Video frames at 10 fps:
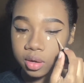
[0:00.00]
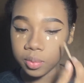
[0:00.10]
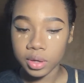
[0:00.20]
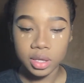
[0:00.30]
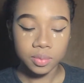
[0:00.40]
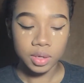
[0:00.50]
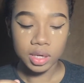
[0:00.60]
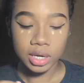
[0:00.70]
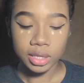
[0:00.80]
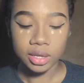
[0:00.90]
going to put as much
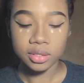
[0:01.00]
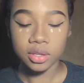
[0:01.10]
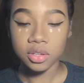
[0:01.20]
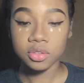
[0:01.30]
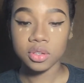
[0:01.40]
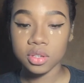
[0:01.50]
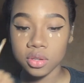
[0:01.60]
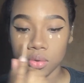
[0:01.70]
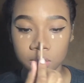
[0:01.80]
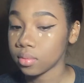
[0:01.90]
highlight as I usually
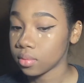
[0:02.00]
do.